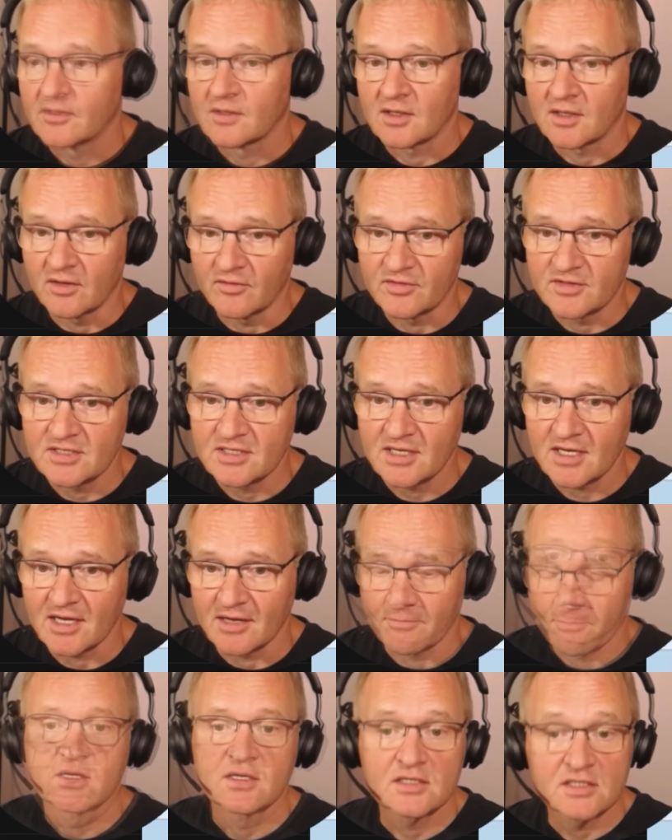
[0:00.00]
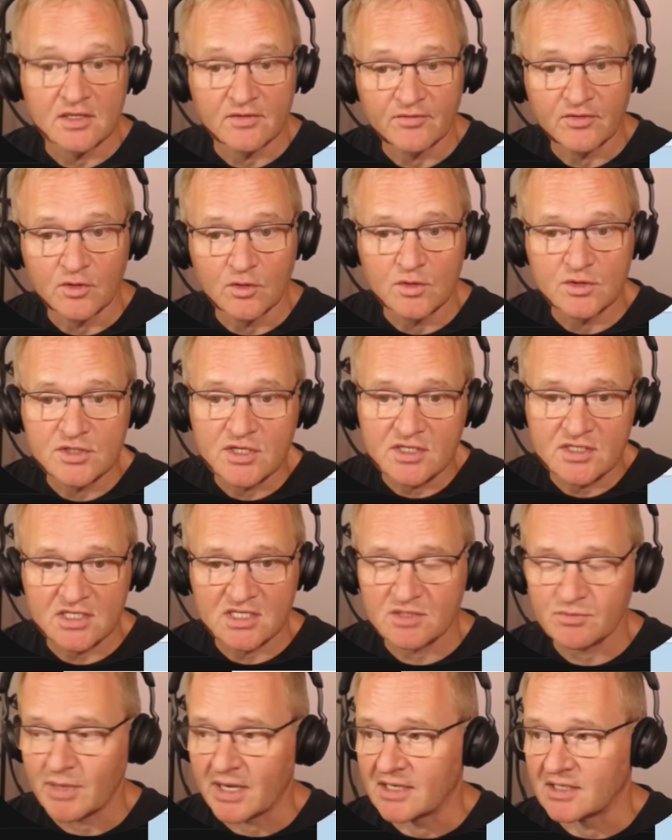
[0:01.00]
Give it a name, Diffuser
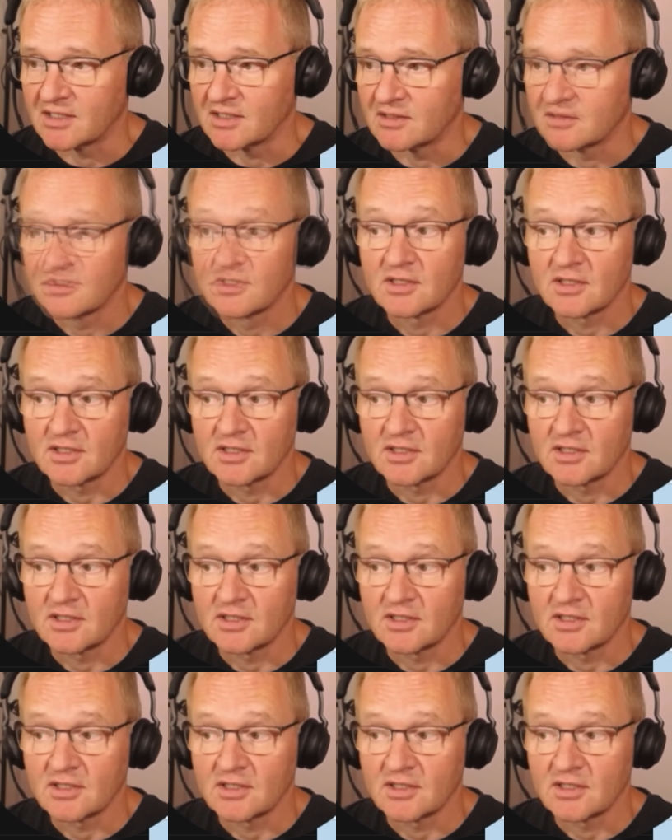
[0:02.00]
Suspended.